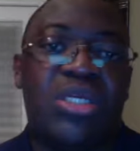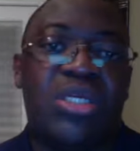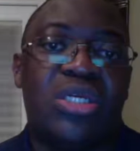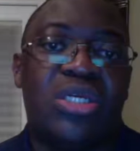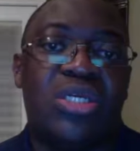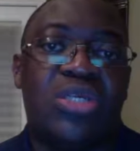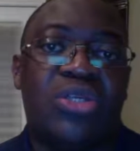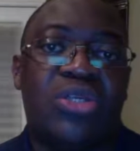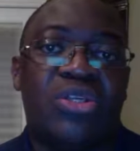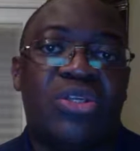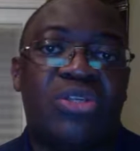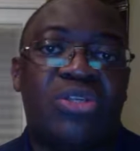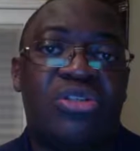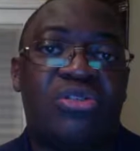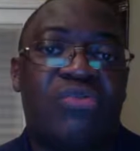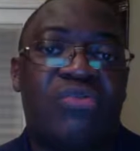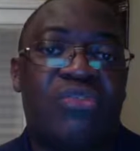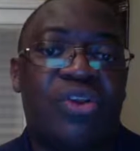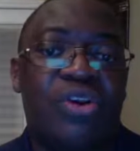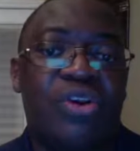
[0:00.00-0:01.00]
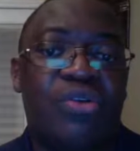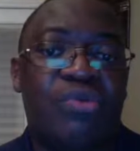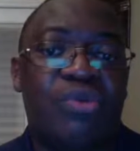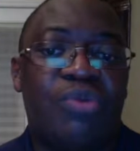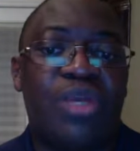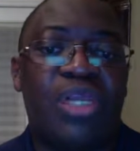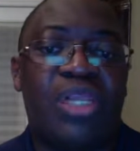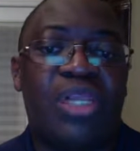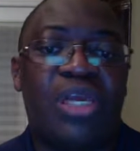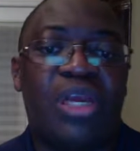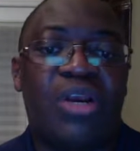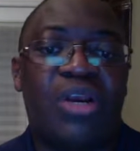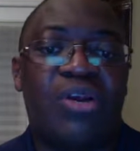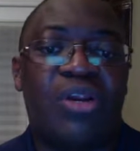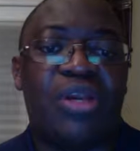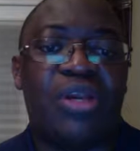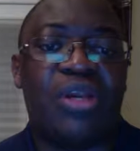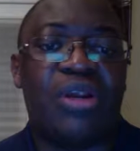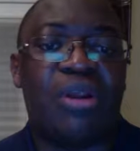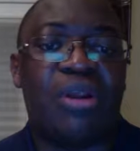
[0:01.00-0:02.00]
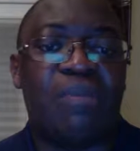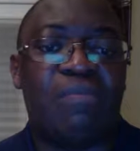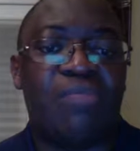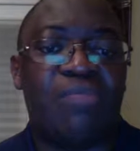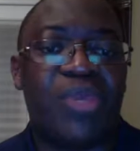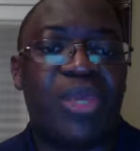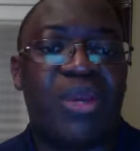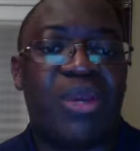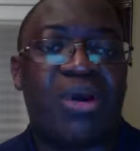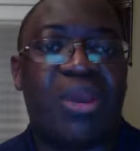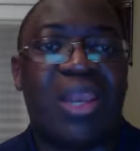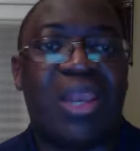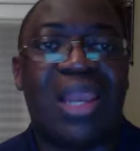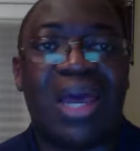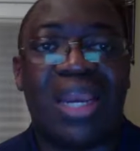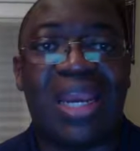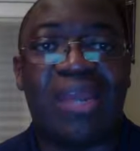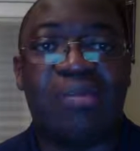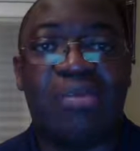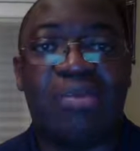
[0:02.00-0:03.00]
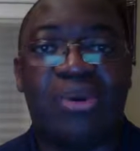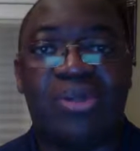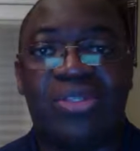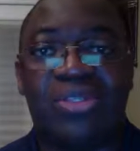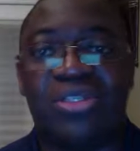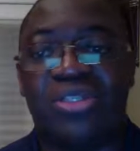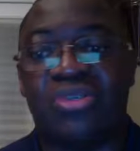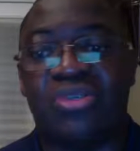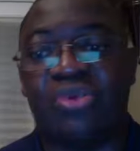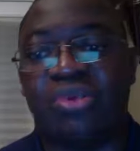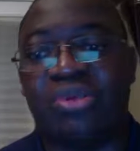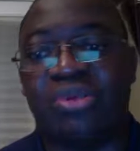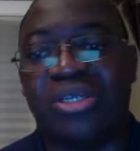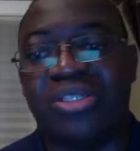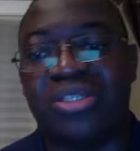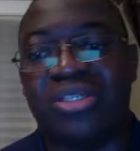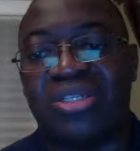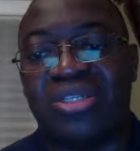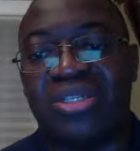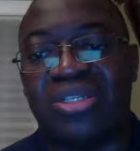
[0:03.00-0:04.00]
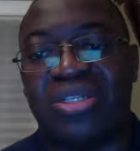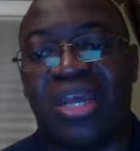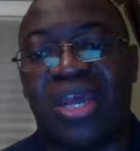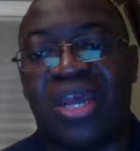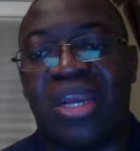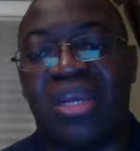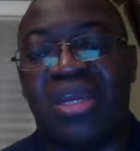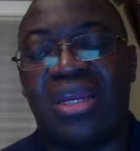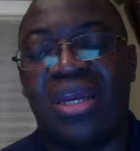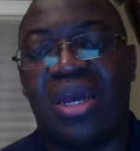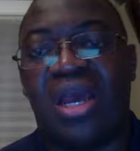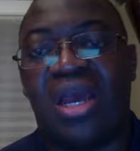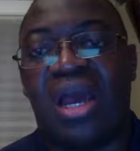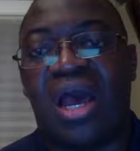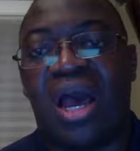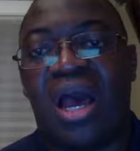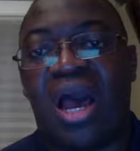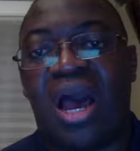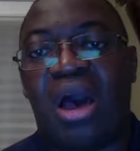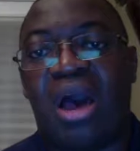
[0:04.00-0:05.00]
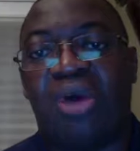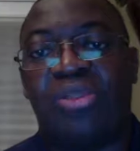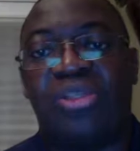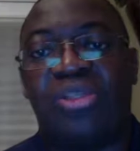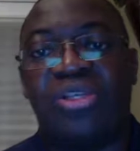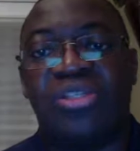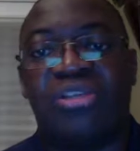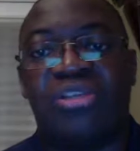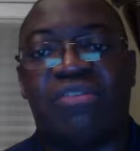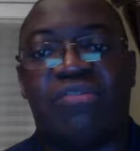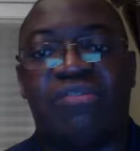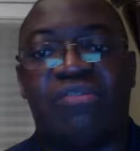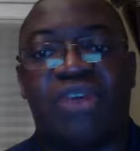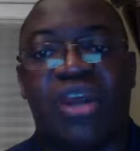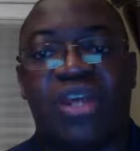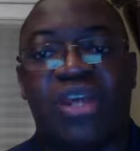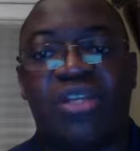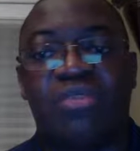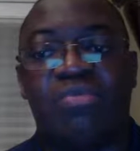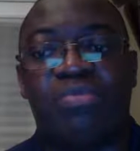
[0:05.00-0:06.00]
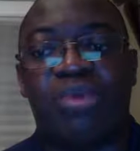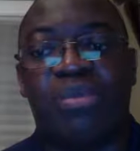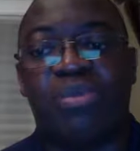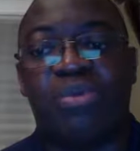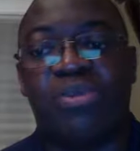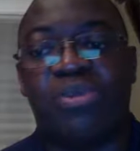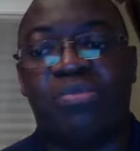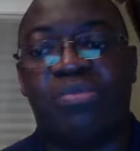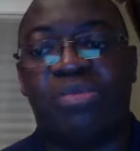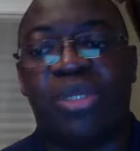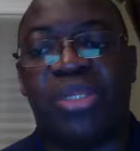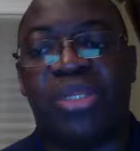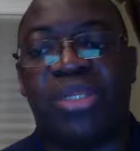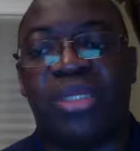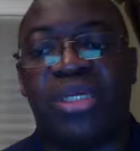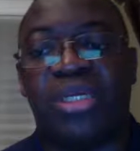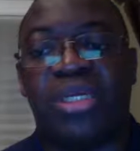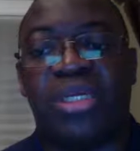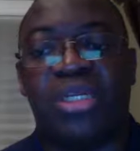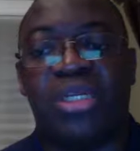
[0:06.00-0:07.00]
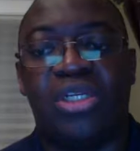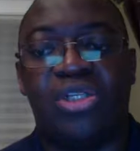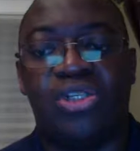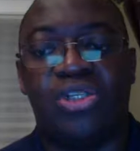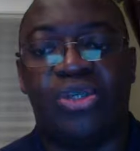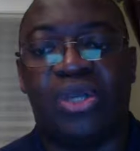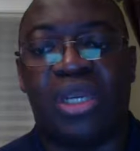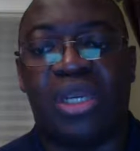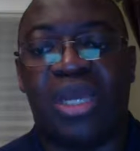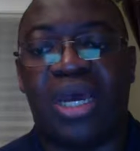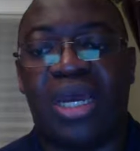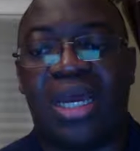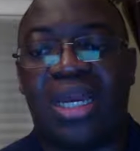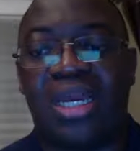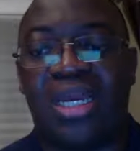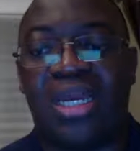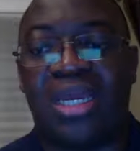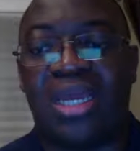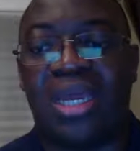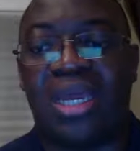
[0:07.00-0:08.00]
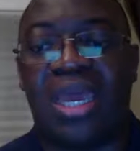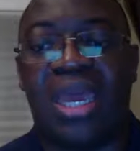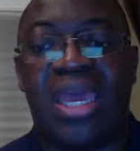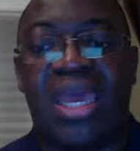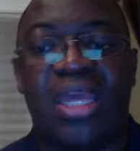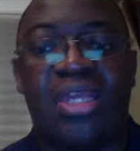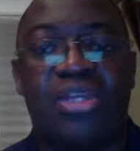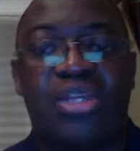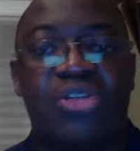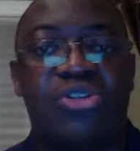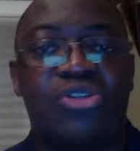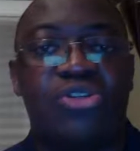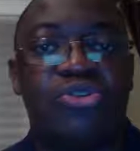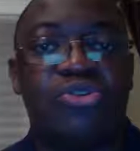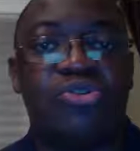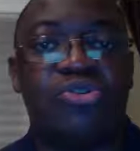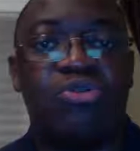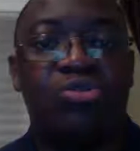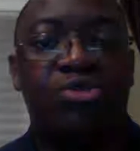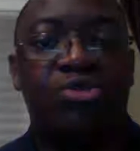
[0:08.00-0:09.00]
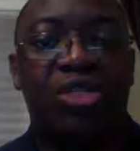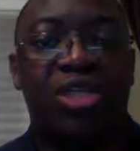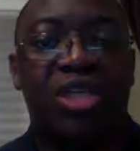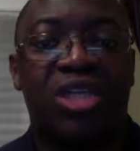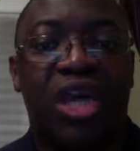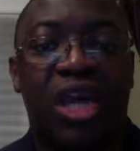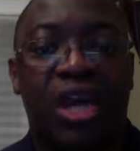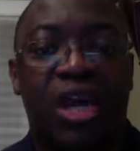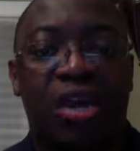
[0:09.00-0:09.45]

So this is a very real area in our learning process, and we must understand how this affects people's ability to learn and to retain